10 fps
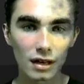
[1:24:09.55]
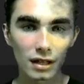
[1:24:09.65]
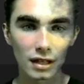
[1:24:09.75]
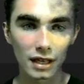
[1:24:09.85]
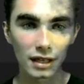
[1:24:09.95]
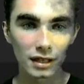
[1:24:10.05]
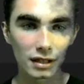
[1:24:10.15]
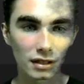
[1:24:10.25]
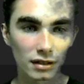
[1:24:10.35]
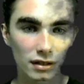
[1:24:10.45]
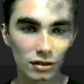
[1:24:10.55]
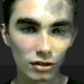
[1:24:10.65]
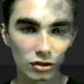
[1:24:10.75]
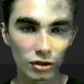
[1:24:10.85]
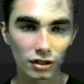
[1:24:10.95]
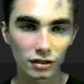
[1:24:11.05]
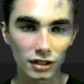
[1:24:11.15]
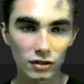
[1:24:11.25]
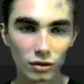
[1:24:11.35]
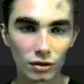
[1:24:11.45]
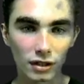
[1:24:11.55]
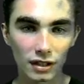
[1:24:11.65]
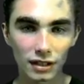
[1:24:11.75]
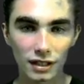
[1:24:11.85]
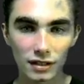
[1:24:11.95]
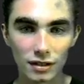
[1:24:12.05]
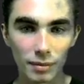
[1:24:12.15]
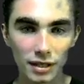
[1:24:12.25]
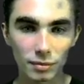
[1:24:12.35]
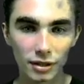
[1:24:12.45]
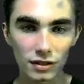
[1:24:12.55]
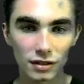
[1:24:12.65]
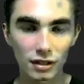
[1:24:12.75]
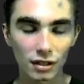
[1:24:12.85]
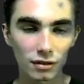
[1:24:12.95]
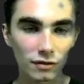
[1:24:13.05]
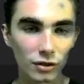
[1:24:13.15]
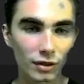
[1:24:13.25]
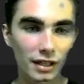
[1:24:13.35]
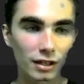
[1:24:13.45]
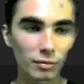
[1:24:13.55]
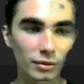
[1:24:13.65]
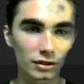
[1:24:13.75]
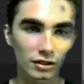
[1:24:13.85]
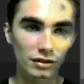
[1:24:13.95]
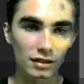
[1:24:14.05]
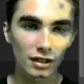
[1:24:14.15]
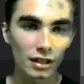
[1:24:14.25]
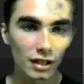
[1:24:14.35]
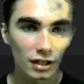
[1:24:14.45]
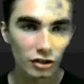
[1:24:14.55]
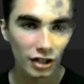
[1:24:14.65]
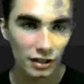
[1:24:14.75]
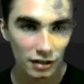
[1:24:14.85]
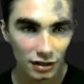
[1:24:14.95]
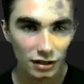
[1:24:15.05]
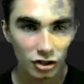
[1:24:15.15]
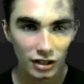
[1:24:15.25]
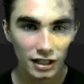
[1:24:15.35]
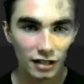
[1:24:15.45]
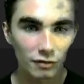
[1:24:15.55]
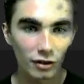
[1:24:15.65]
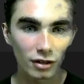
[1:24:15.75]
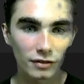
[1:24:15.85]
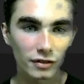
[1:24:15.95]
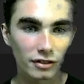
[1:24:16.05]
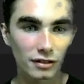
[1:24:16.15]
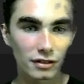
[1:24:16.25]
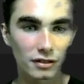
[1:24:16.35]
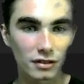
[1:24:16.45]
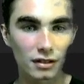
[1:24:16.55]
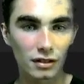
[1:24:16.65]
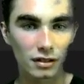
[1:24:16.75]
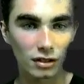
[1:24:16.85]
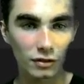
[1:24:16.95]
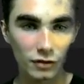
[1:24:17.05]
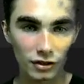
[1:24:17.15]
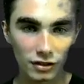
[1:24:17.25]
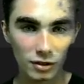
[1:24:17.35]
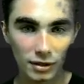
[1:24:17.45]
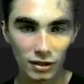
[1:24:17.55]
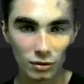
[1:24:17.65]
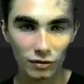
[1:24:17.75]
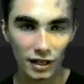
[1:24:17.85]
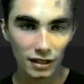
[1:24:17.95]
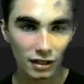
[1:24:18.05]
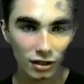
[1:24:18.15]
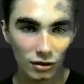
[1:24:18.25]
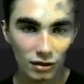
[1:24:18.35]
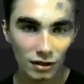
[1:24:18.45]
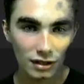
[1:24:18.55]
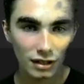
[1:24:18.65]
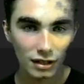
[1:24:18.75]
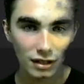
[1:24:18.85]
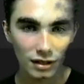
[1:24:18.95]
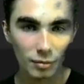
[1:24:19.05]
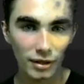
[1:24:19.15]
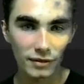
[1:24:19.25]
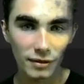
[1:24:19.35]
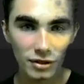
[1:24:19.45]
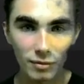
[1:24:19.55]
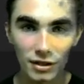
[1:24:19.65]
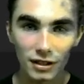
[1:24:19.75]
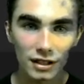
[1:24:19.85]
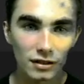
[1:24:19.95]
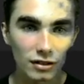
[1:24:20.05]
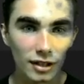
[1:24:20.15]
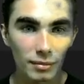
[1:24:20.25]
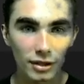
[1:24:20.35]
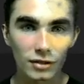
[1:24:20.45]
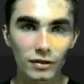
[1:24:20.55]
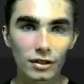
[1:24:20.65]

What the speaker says: And you can join our Discord. I think that's the best place to go if you want help or just trying to get involved. If this is your first experience with writing code, the Plebdevs community is a great place for you.